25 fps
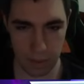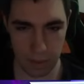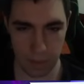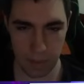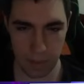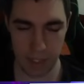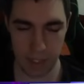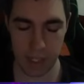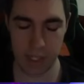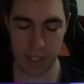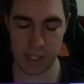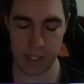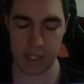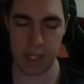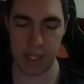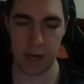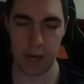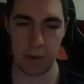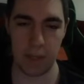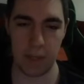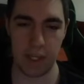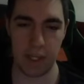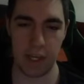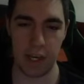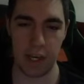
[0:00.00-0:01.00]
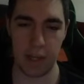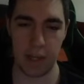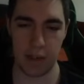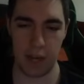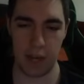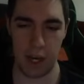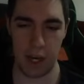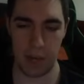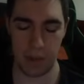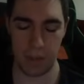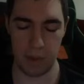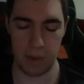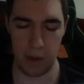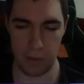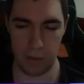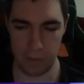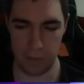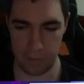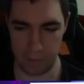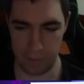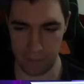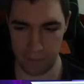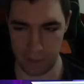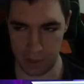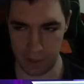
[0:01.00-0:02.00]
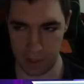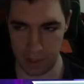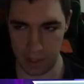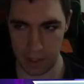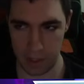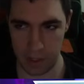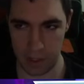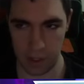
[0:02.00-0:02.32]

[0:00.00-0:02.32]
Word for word: Because now he can't Heimdall for free.